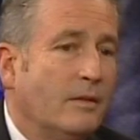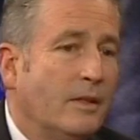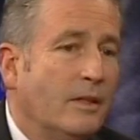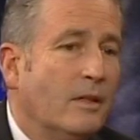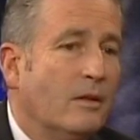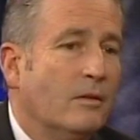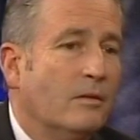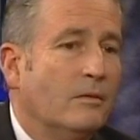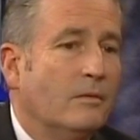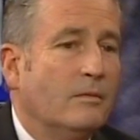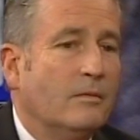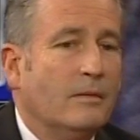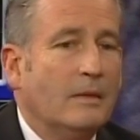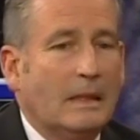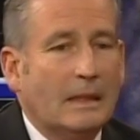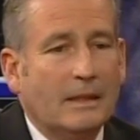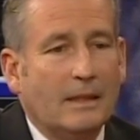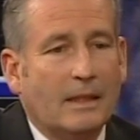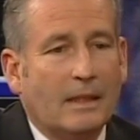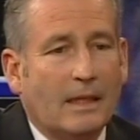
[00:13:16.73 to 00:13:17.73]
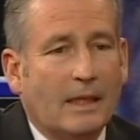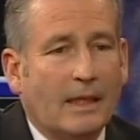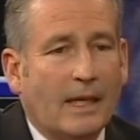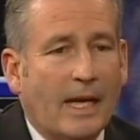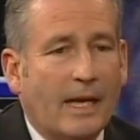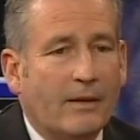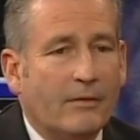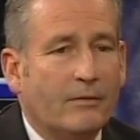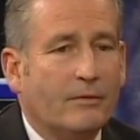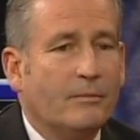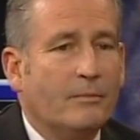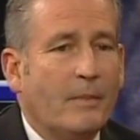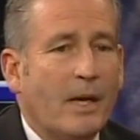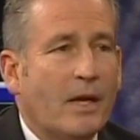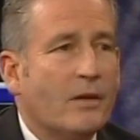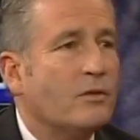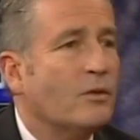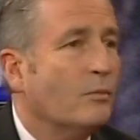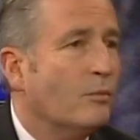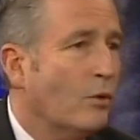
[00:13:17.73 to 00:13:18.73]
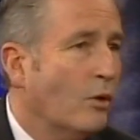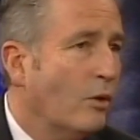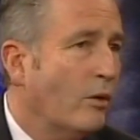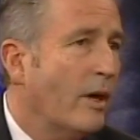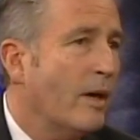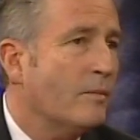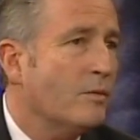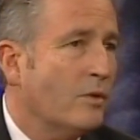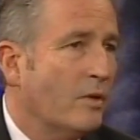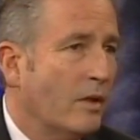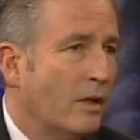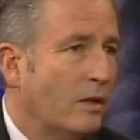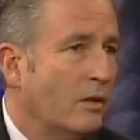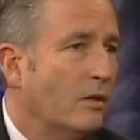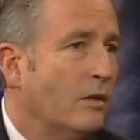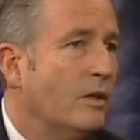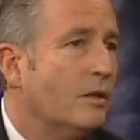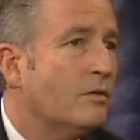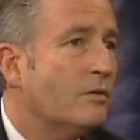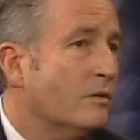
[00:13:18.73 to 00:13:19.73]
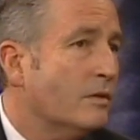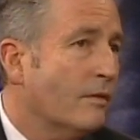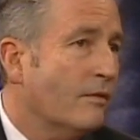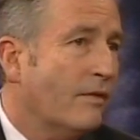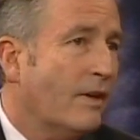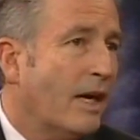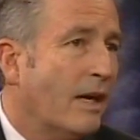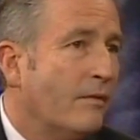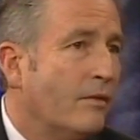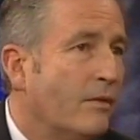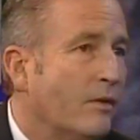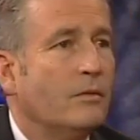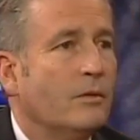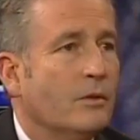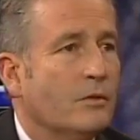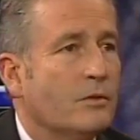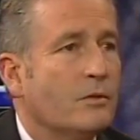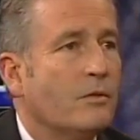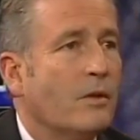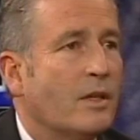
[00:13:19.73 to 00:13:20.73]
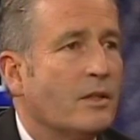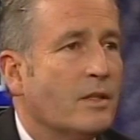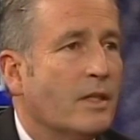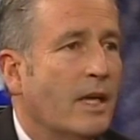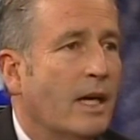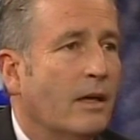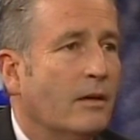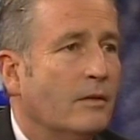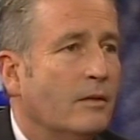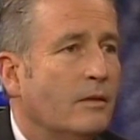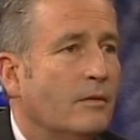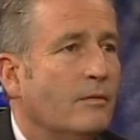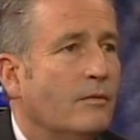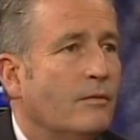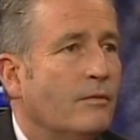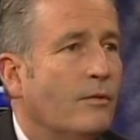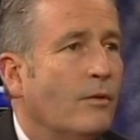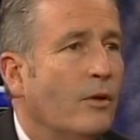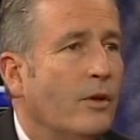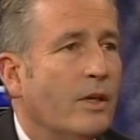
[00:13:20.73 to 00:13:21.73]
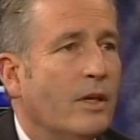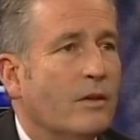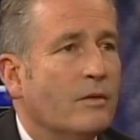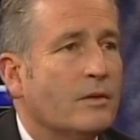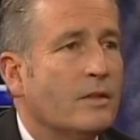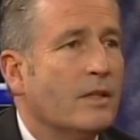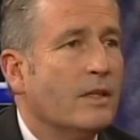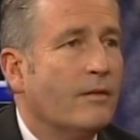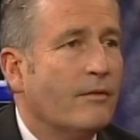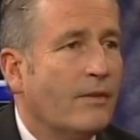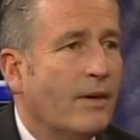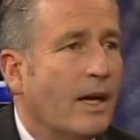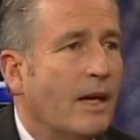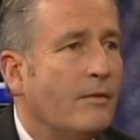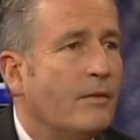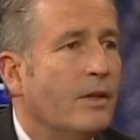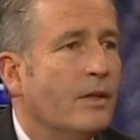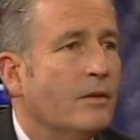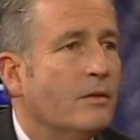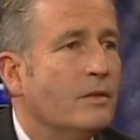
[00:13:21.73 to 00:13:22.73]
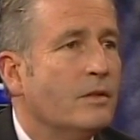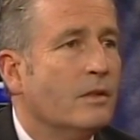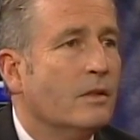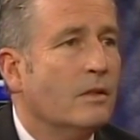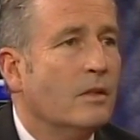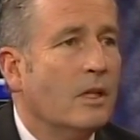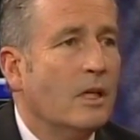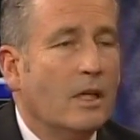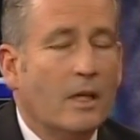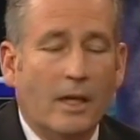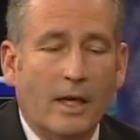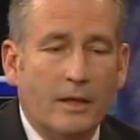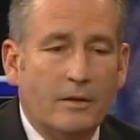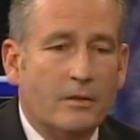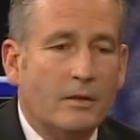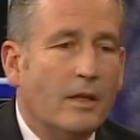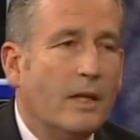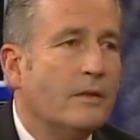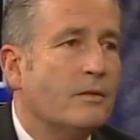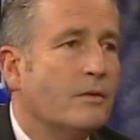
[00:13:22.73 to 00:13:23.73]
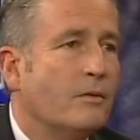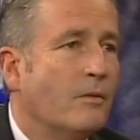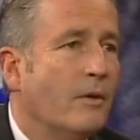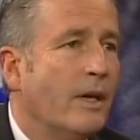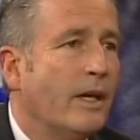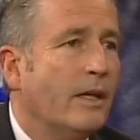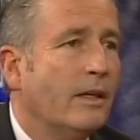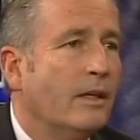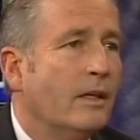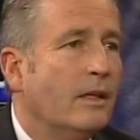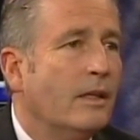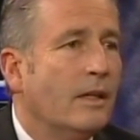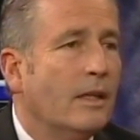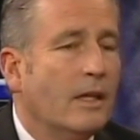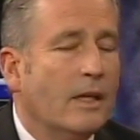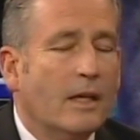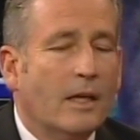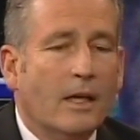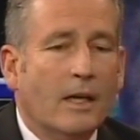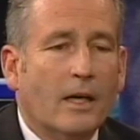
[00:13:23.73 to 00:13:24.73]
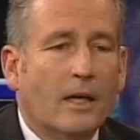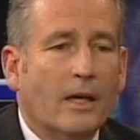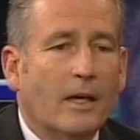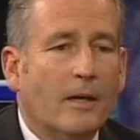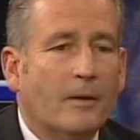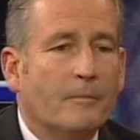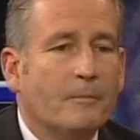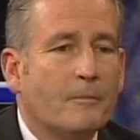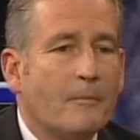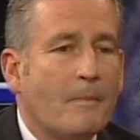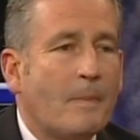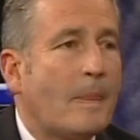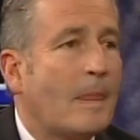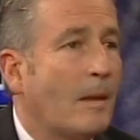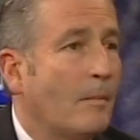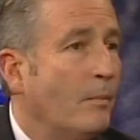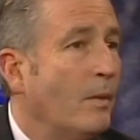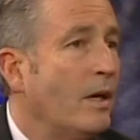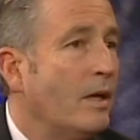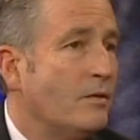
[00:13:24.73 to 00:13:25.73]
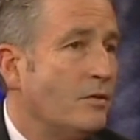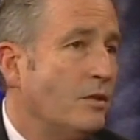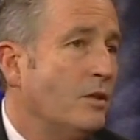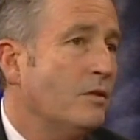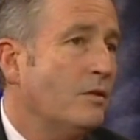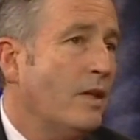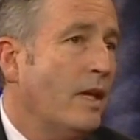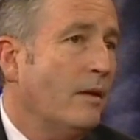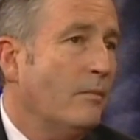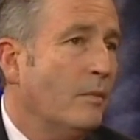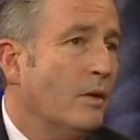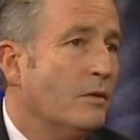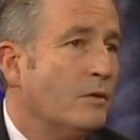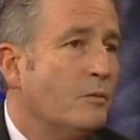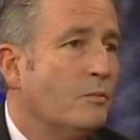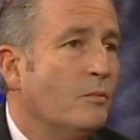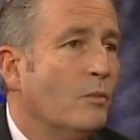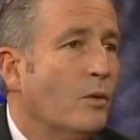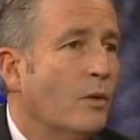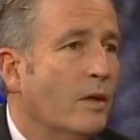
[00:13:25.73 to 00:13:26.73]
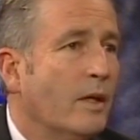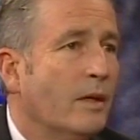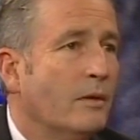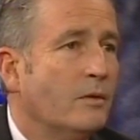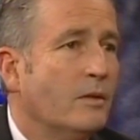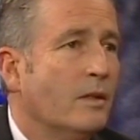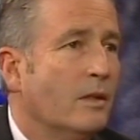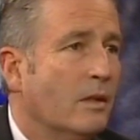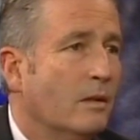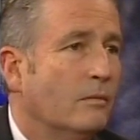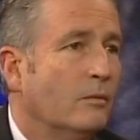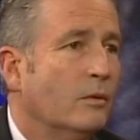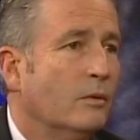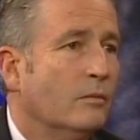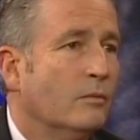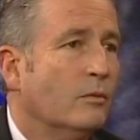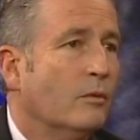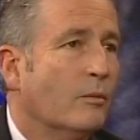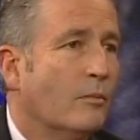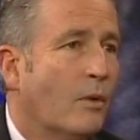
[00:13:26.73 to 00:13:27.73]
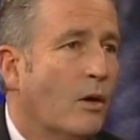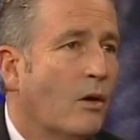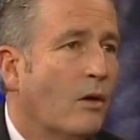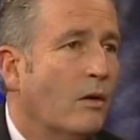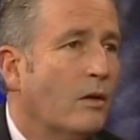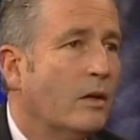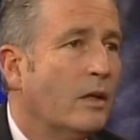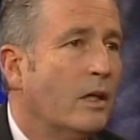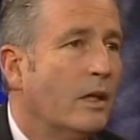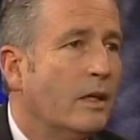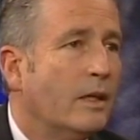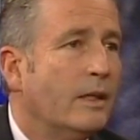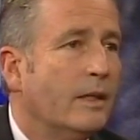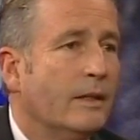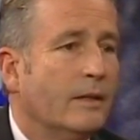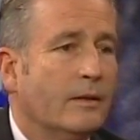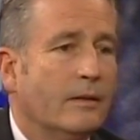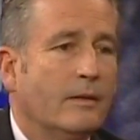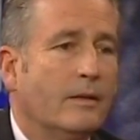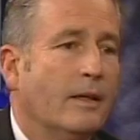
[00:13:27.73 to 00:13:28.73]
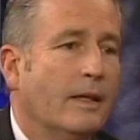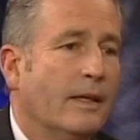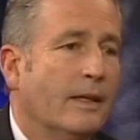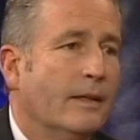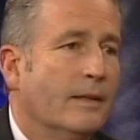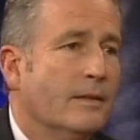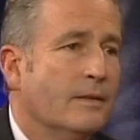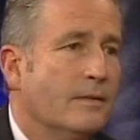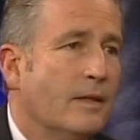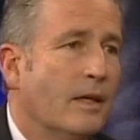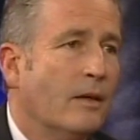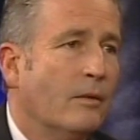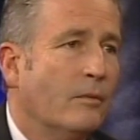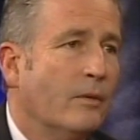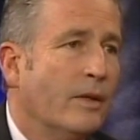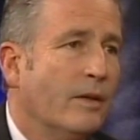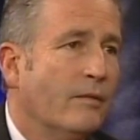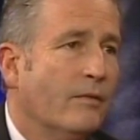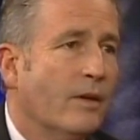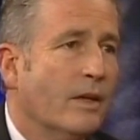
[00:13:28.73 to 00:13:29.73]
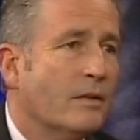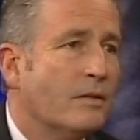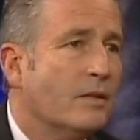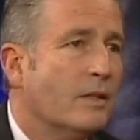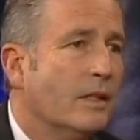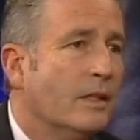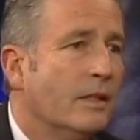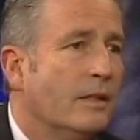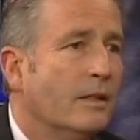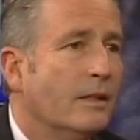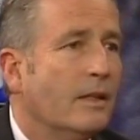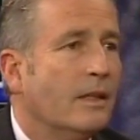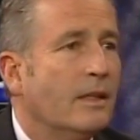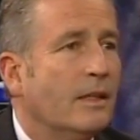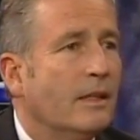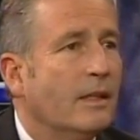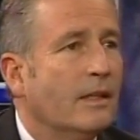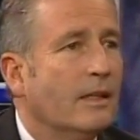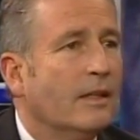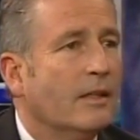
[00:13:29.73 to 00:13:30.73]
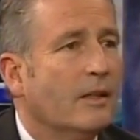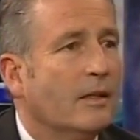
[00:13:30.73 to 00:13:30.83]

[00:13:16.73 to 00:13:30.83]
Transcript: you know, a lot of master programs are included, so it's a 5-year. You're stretching out 4 years into 5 years, and that's great. But it's just that much more that we're borrowing on, and instead of reinvesting in